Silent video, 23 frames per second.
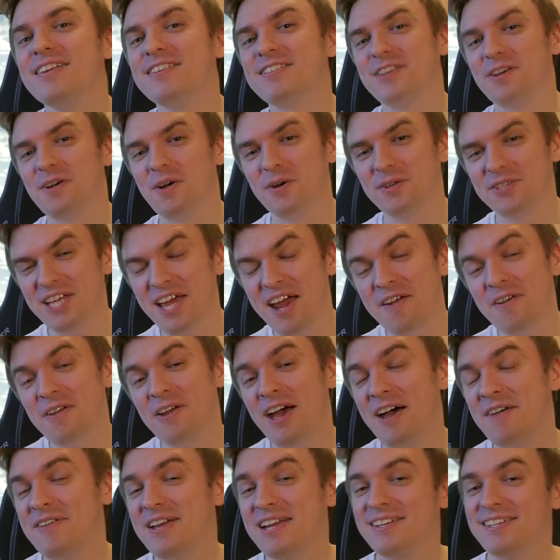So, there you
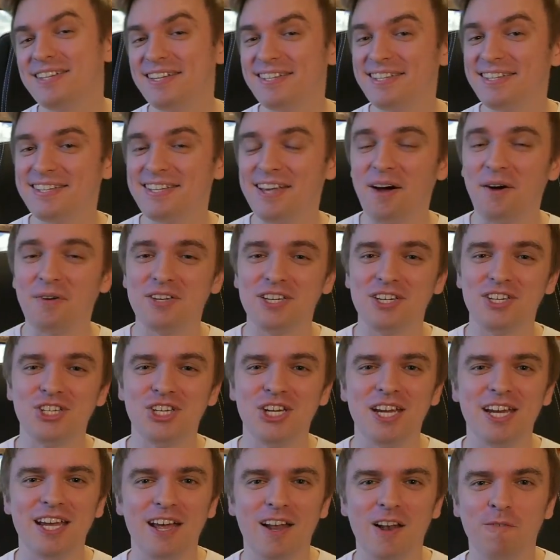have it. This is how the
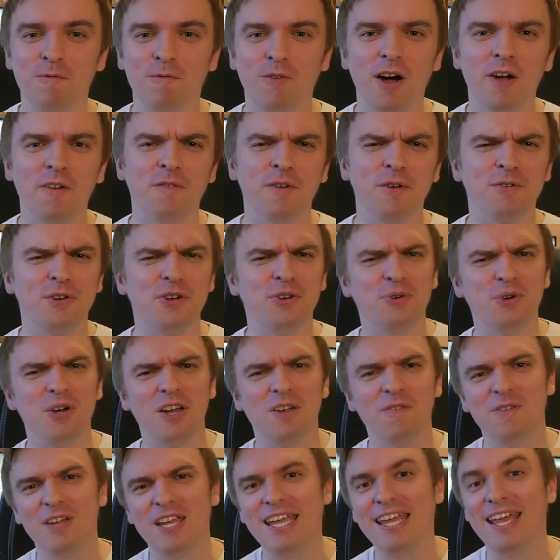
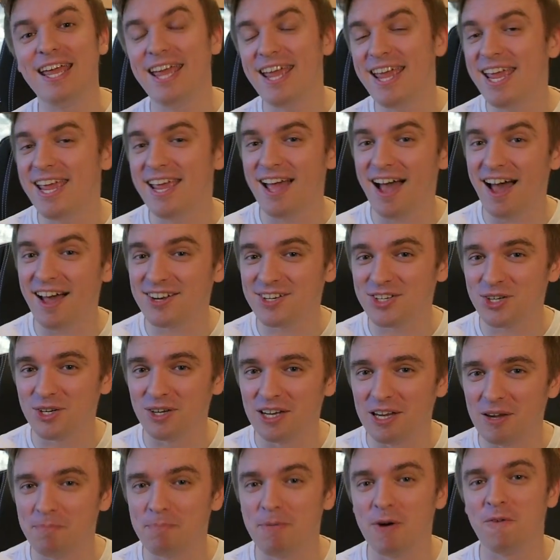GL553VE
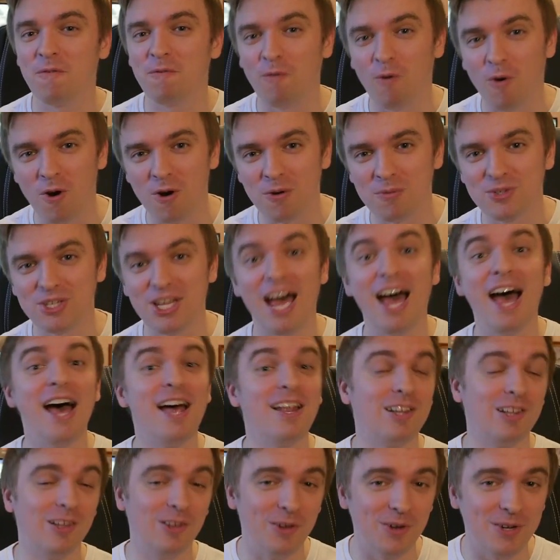actually performs
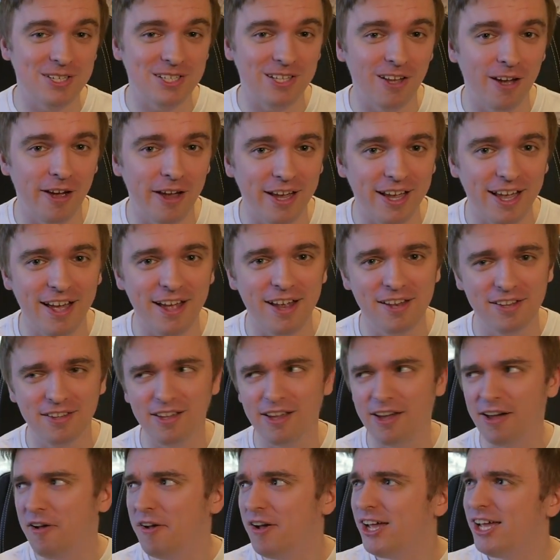and looks like. And
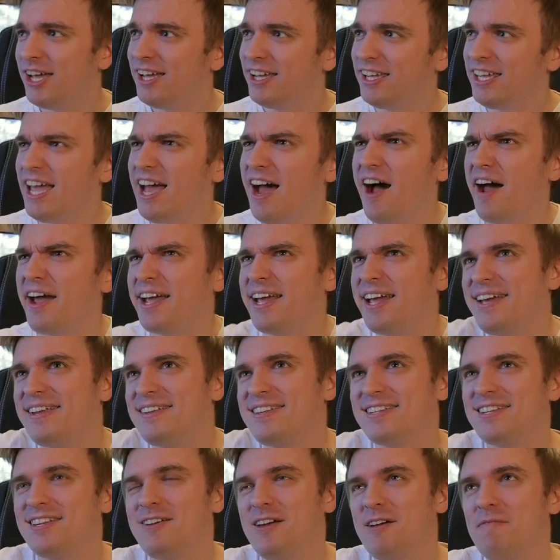Yeah, I
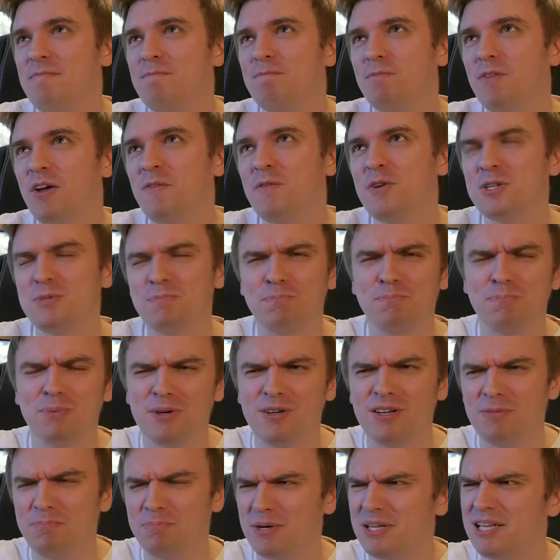guess I was
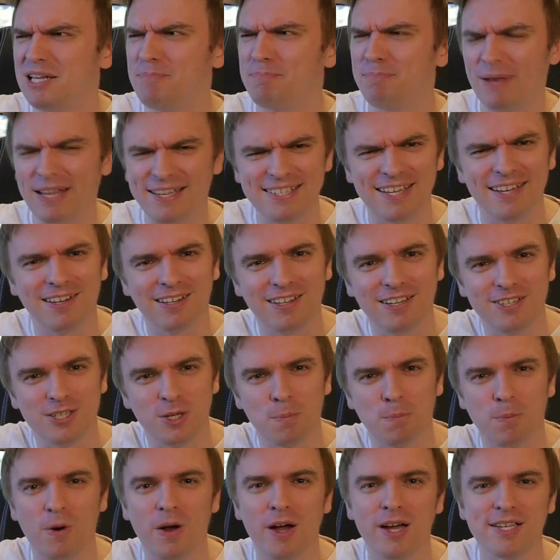pretty pleasantly
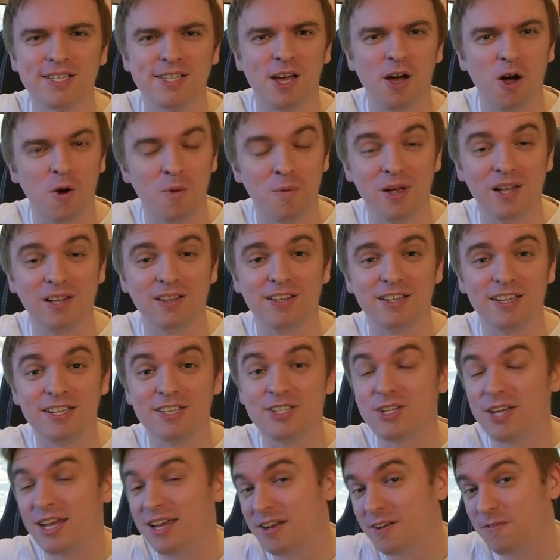surprised how well the
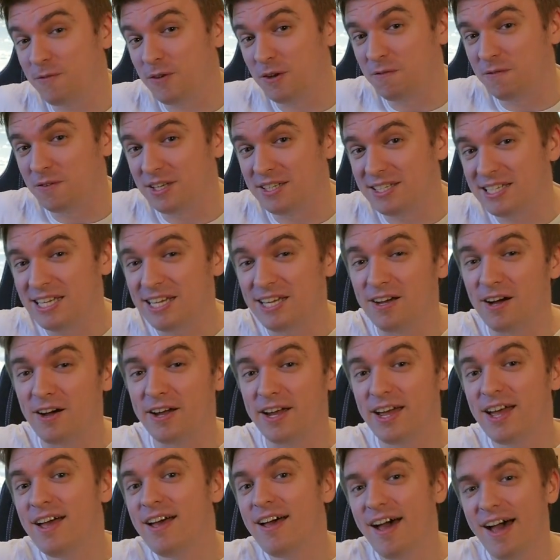1050 Ti
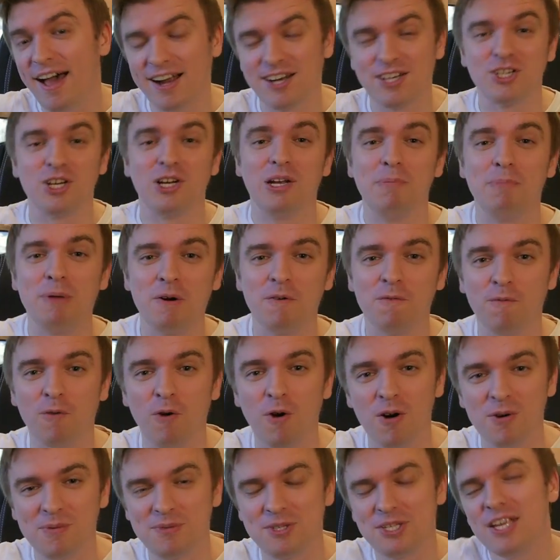actually
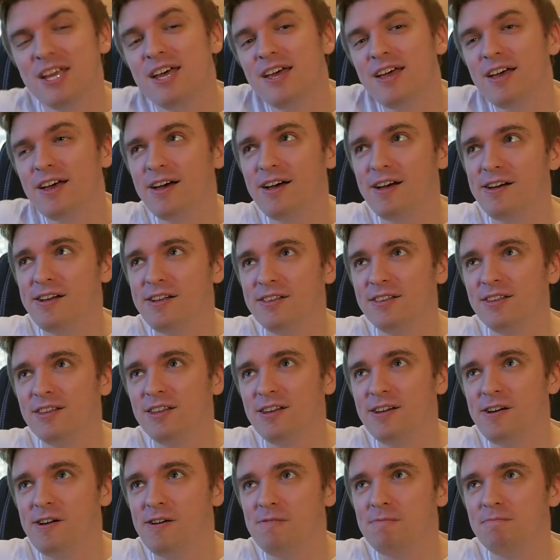performs. And
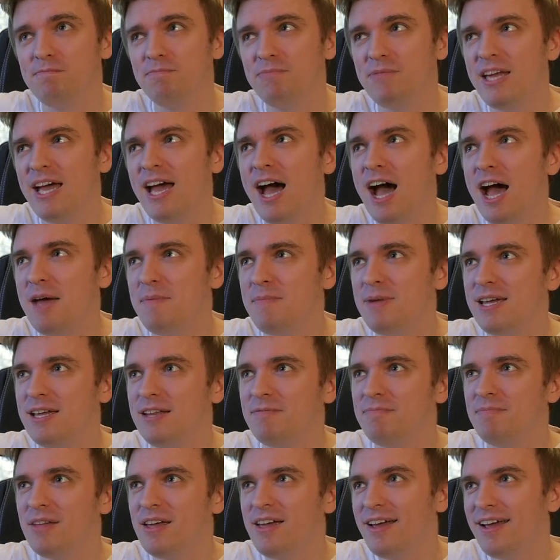yeah, I
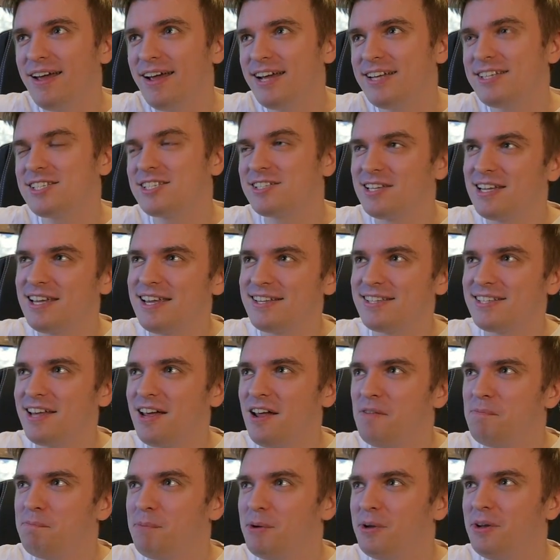mean, it's
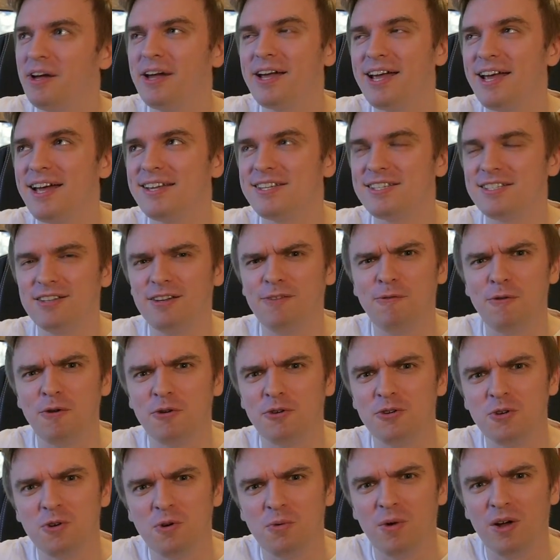decent, but I guess if you
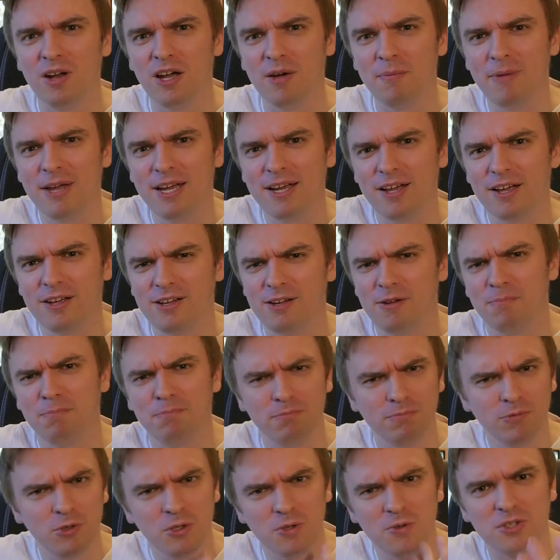do wanna make
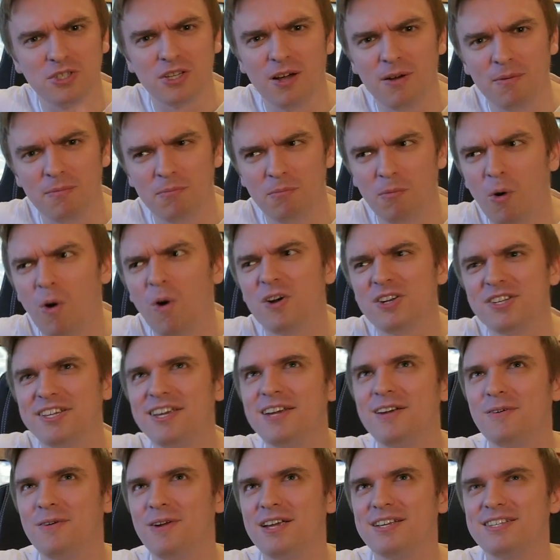do some more
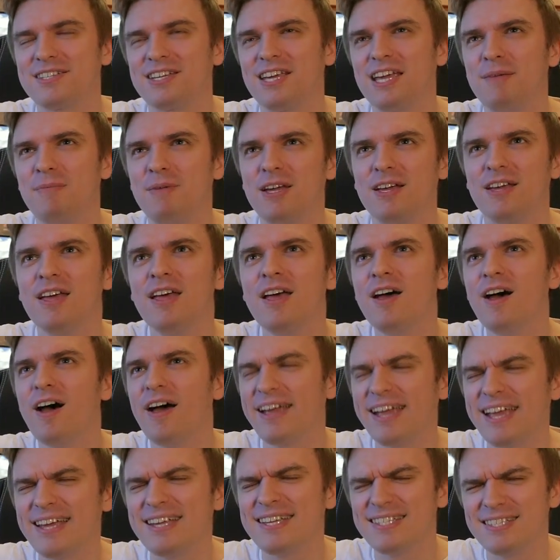serious gaming,
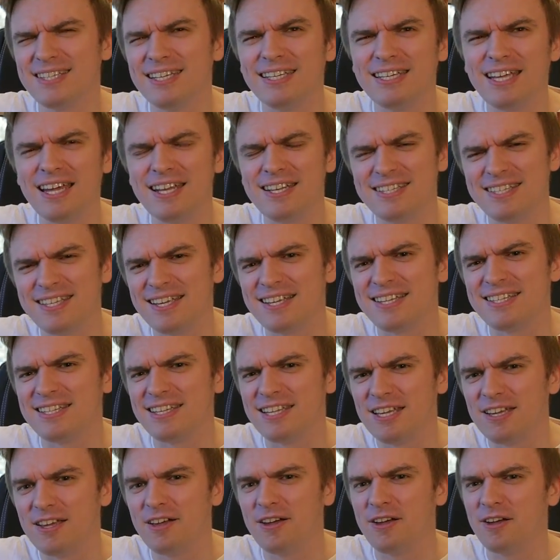I guess the
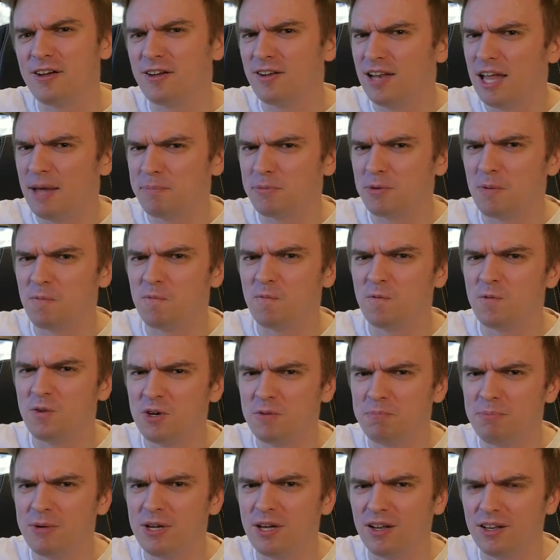1060 laptop
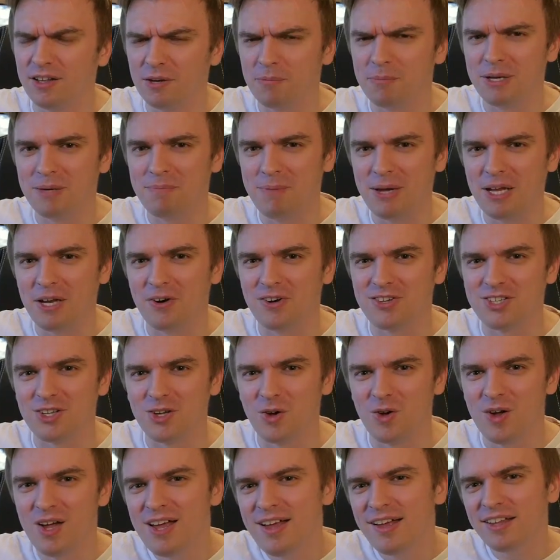would be a little bit better.
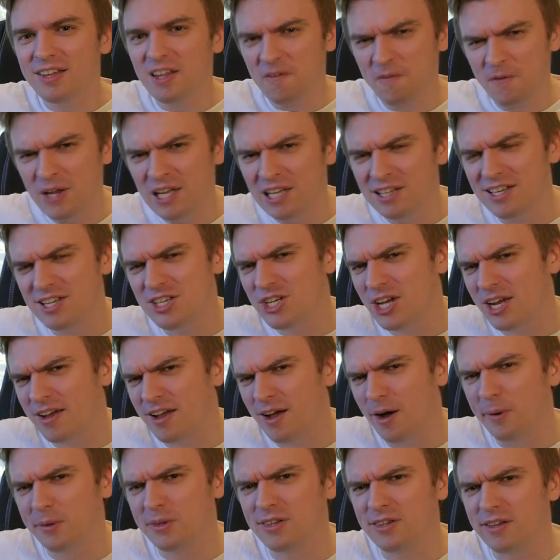So definitely check
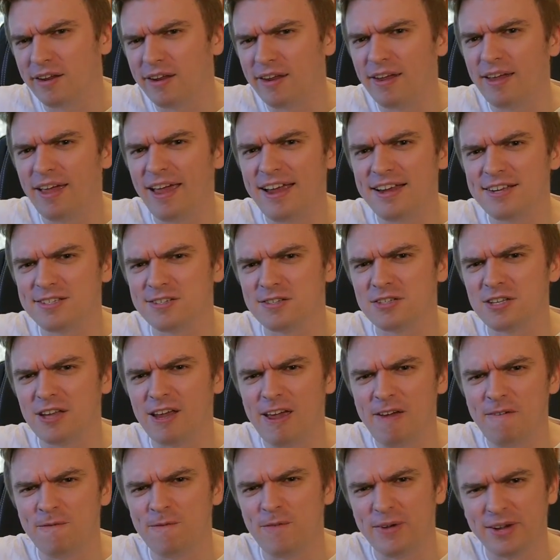out the ASUS
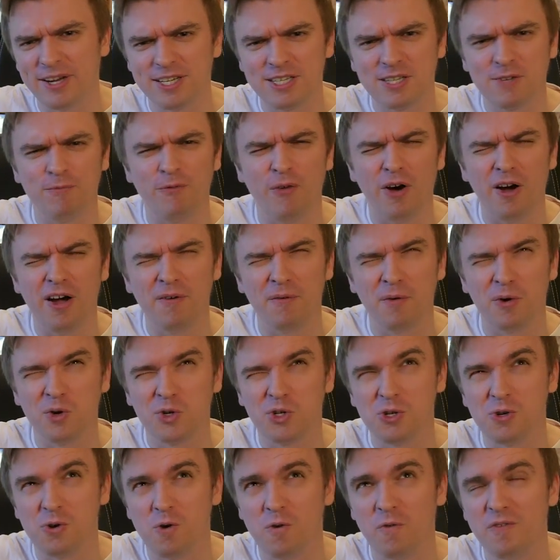
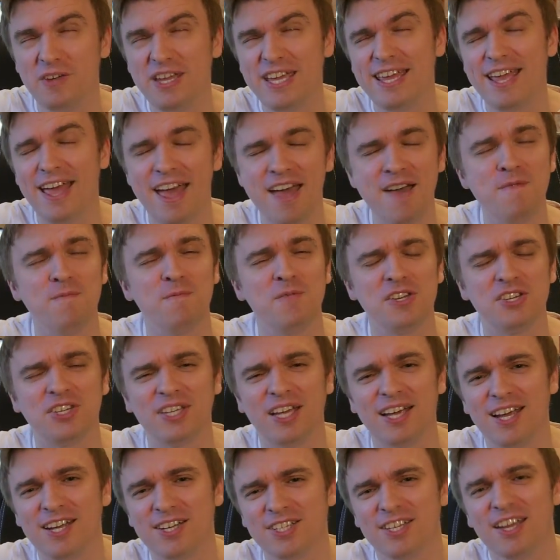FX502VM, which
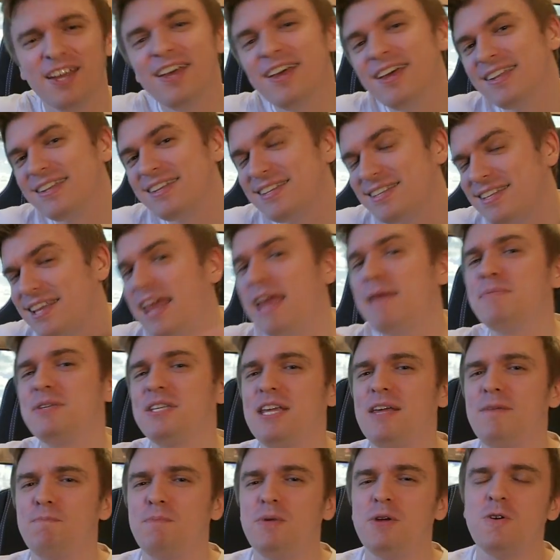has the same
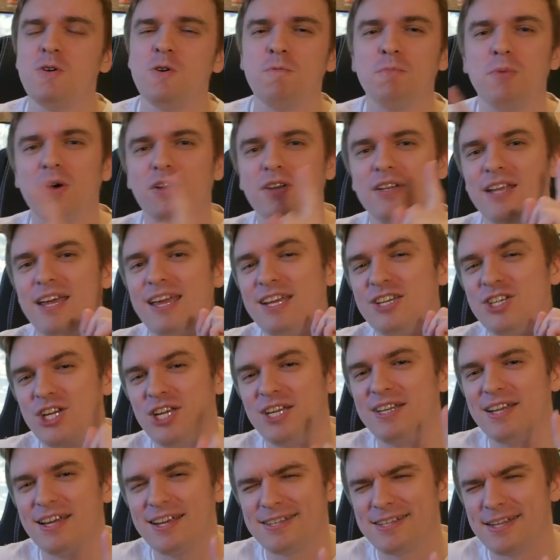CPU but a
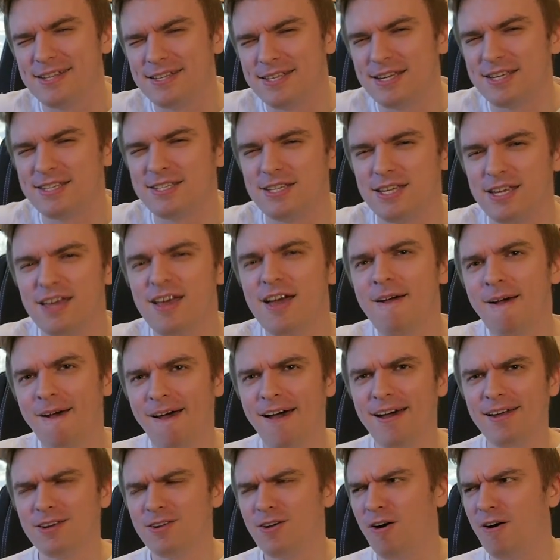GTX 1060
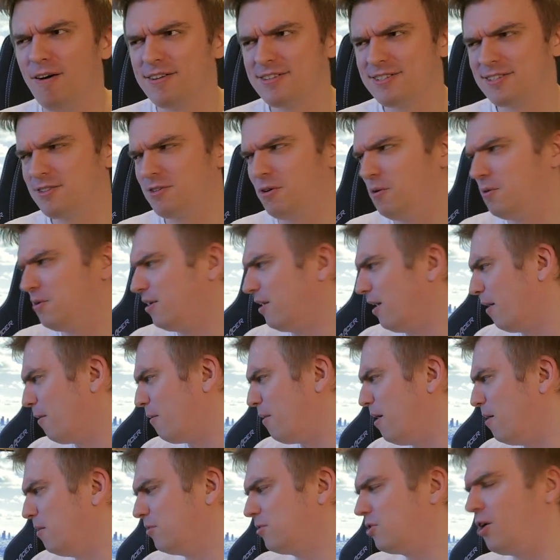and costs only
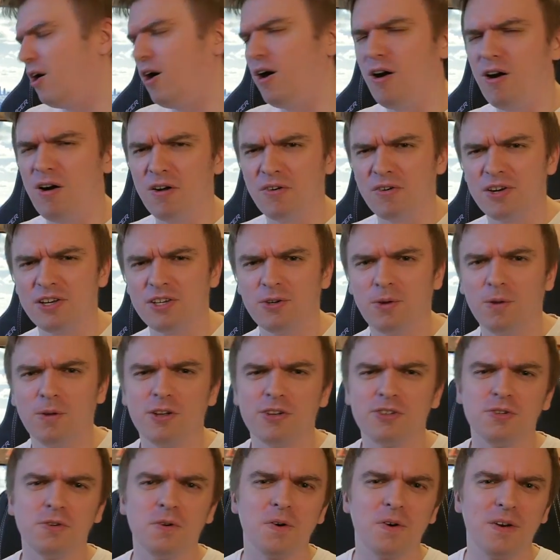around $100
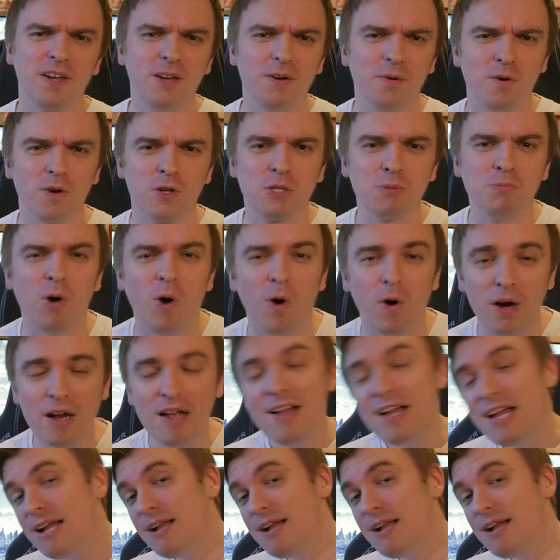or euros more.